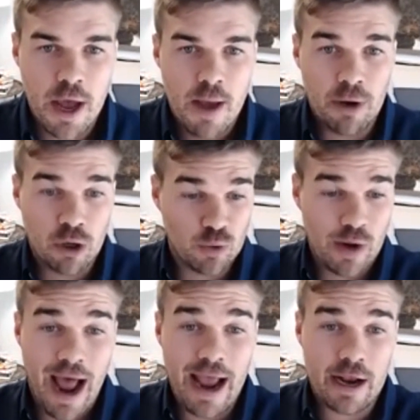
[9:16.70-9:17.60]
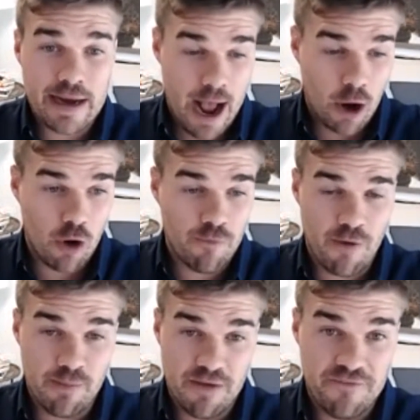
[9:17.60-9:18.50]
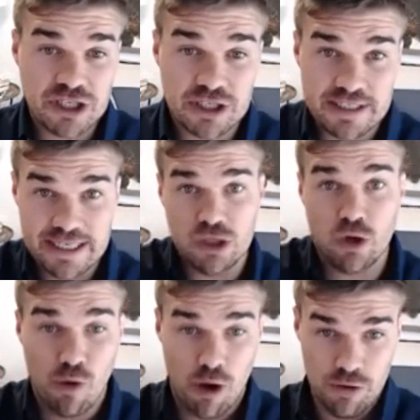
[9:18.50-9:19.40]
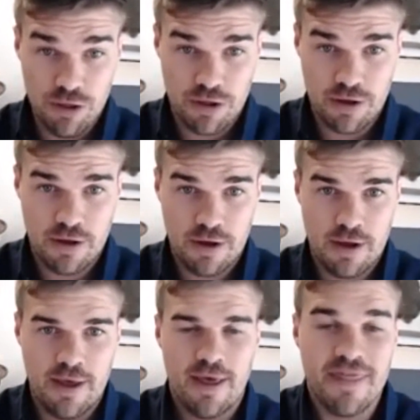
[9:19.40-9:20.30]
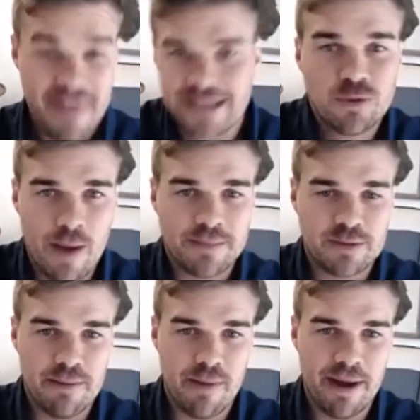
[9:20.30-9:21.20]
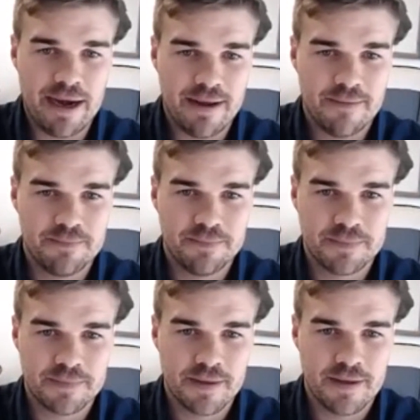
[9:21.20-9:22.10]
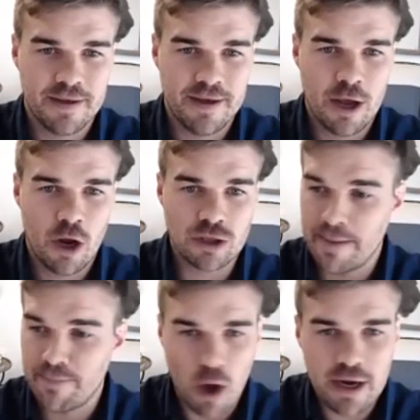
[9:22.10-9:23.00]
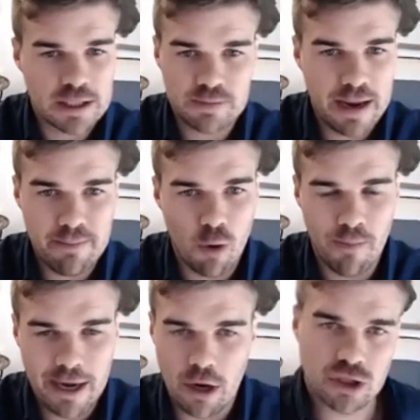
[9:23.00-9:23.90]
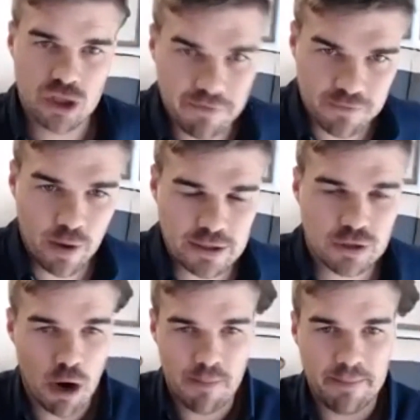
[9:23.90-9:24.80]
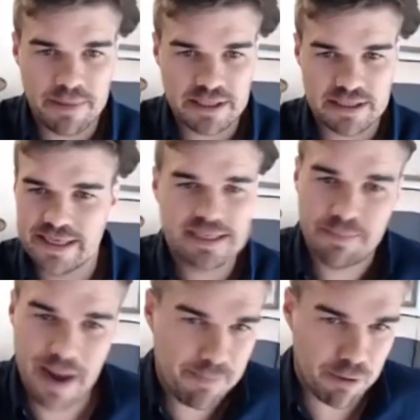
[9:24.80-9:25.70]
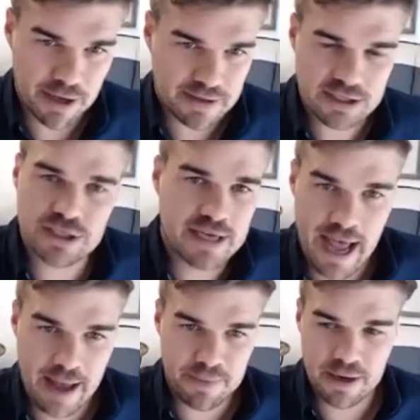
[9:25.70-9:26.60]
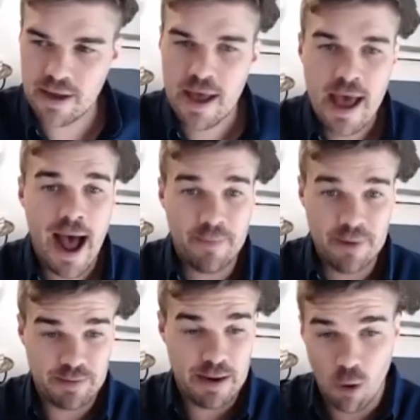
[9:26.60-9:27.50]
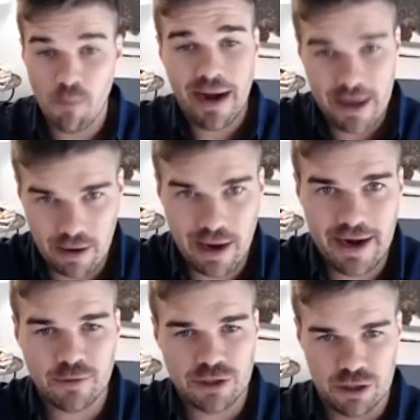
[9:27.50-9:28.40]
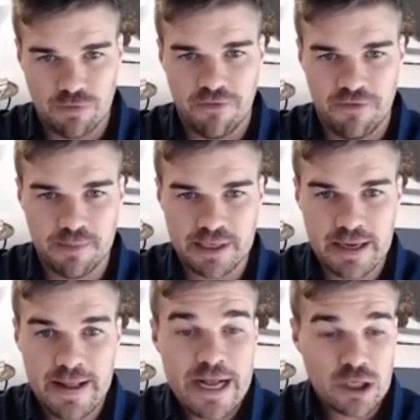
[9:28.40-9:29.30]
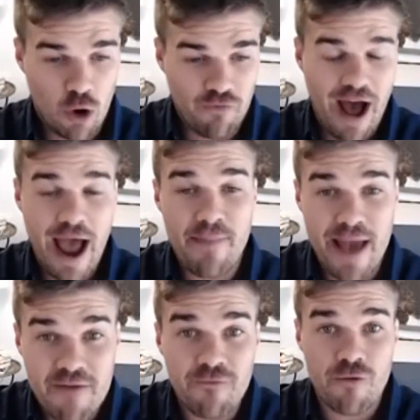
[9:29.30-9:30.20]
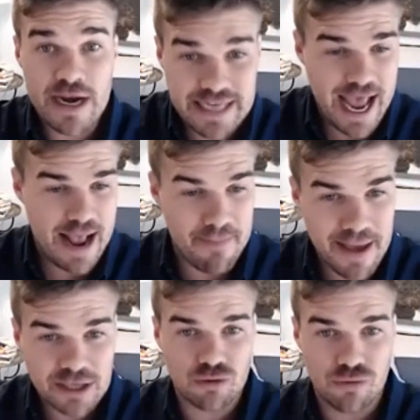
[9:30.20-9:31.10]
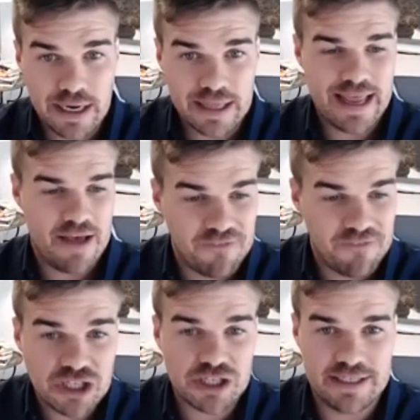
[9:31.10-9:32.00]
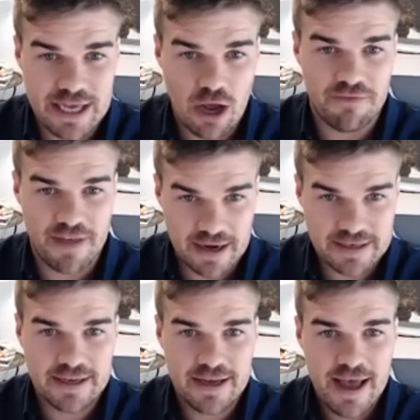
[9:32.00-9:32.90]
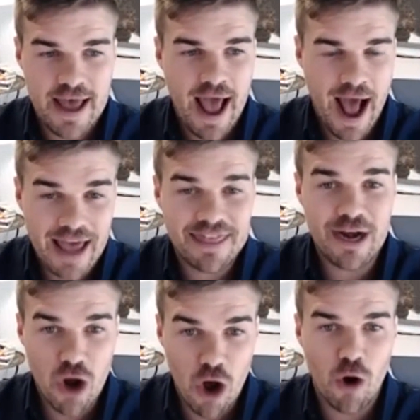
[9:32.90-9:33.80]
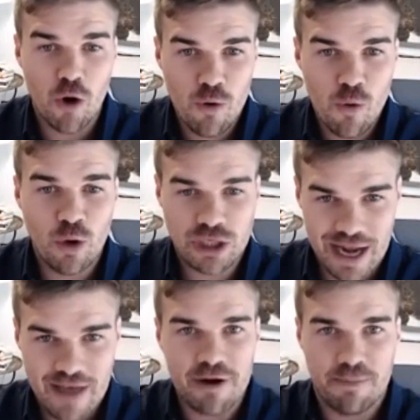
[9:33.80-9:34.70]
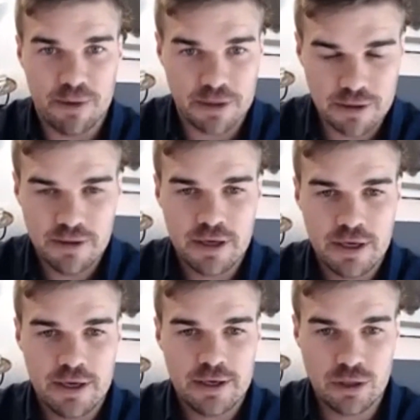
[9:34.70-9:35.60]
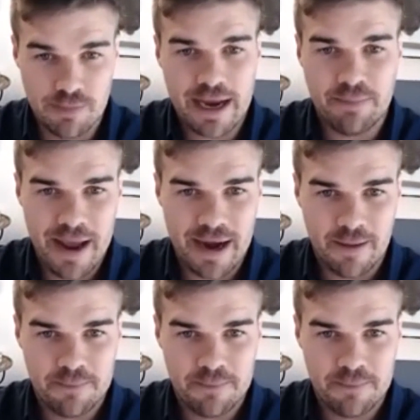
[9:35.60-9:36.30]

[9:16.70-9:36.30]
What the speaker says: Because when I now go from efficiency to growth, that's where I'm spending my money. Because I'm not going to spend more money on software to grow my business. That's a byproduct. That's just going to happen. I'm going to spend more money on client acquisition and fulfillment. So if I'm every day measuring the efficiency of that, I then know which lever to pull to make it better.